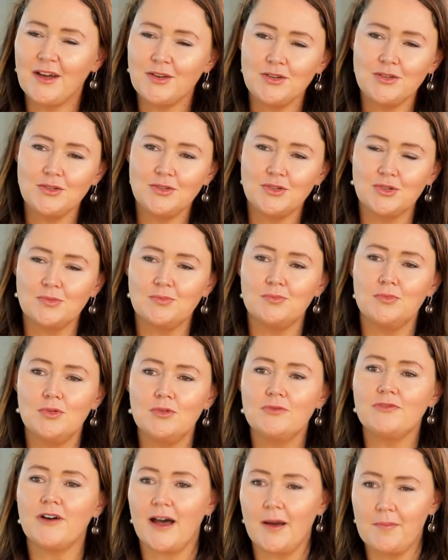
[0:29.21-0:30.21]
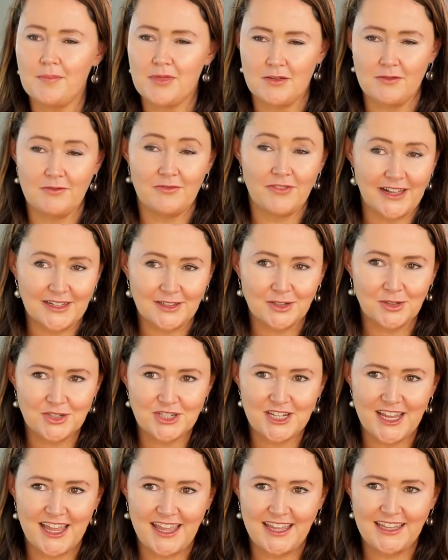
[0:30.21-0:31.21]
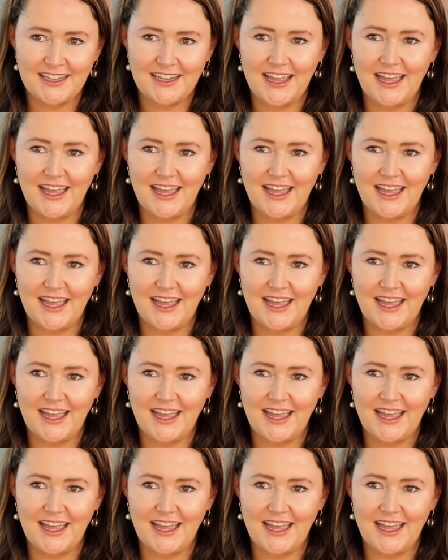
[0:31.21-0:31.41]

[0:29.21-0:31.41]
do you move up the value chain